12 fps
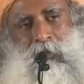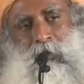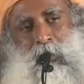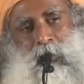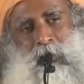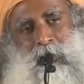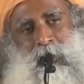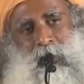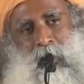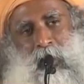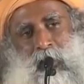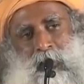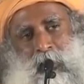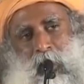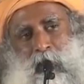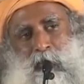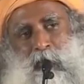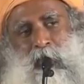Gargacharya asked,
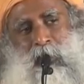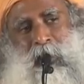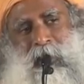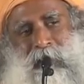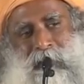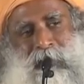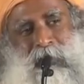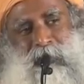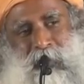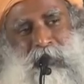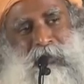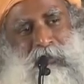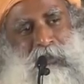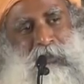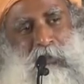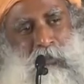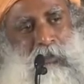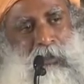are you not exaggerating this whole